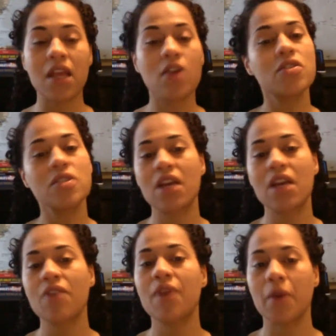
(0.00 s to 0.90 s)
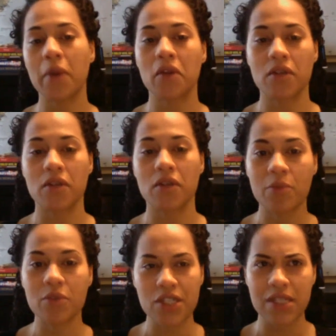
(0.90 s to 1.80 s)
They also take a very long
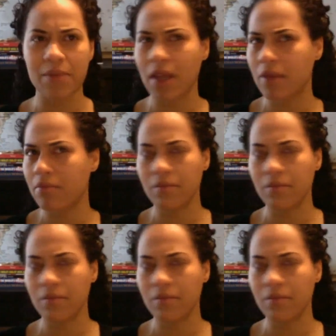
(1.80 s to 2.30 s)
time, which is something